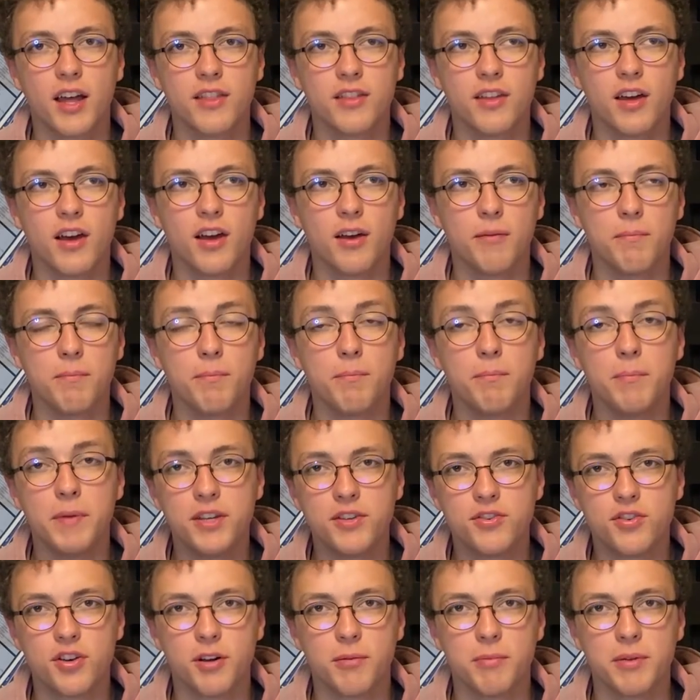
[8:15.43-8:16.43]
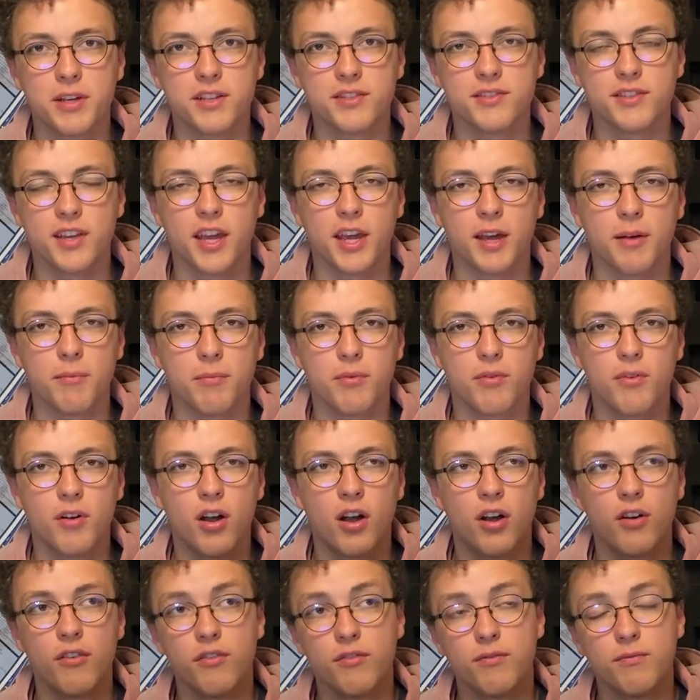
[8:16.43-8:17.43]
the midterm exam,
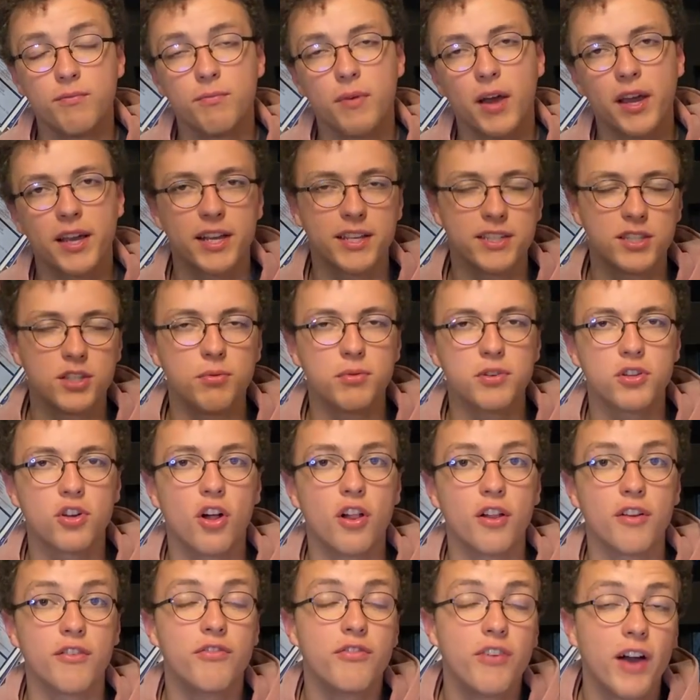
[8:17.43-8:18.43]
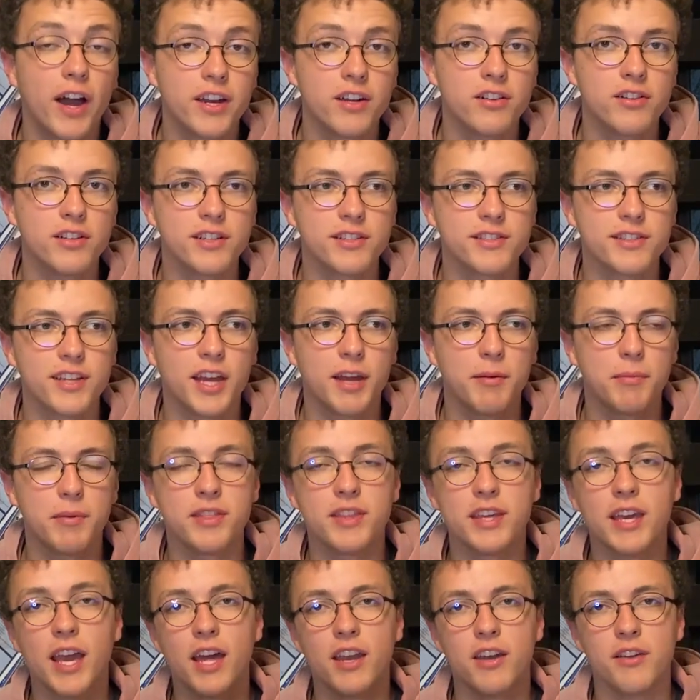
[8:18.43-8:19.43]
or I guess you would call it a final exam at
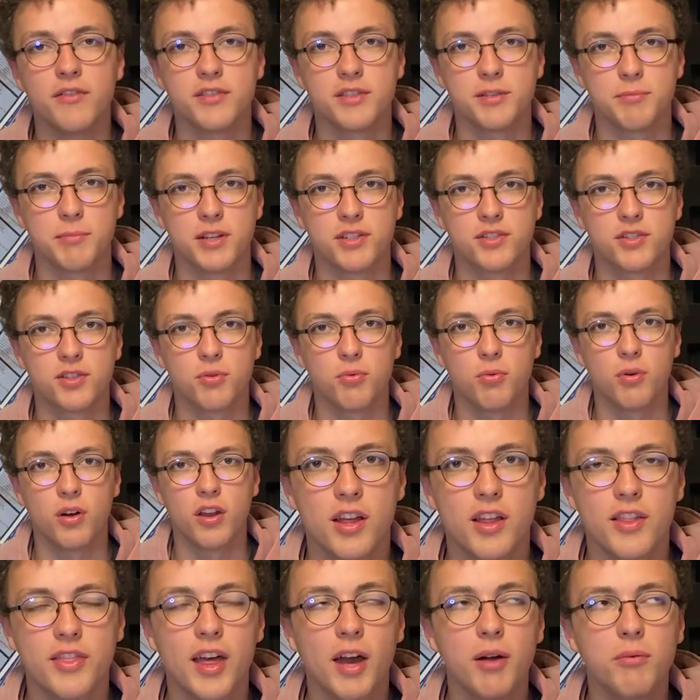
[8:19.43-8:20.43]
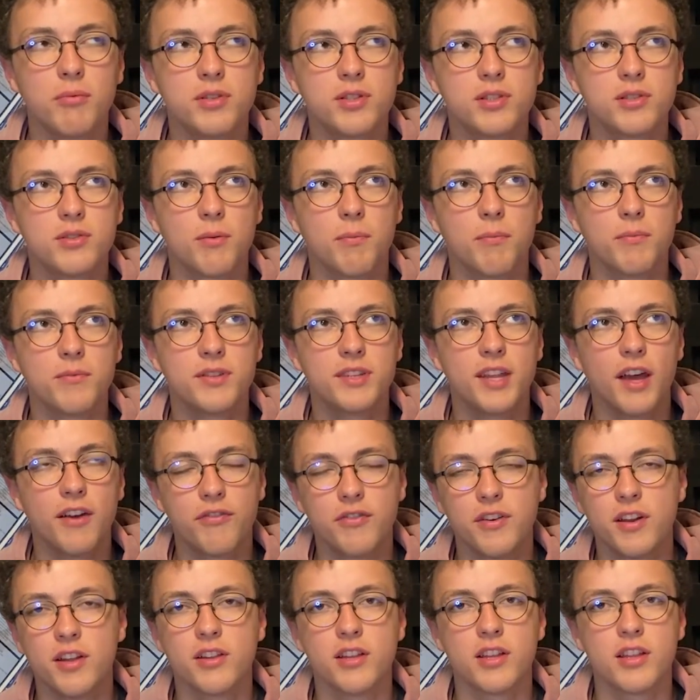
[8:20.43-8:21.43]
the end of semester 1. That was
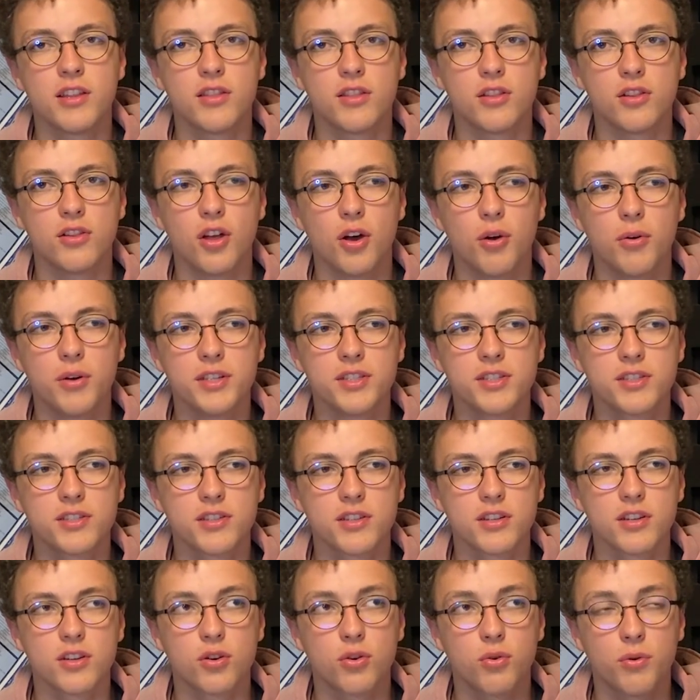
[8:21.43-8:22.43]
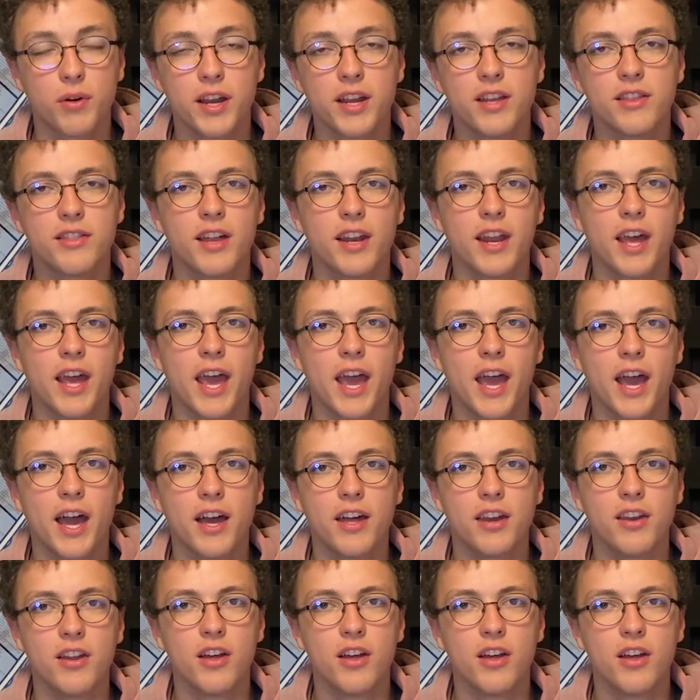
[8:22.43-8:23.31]
definitely the lowest grade that I had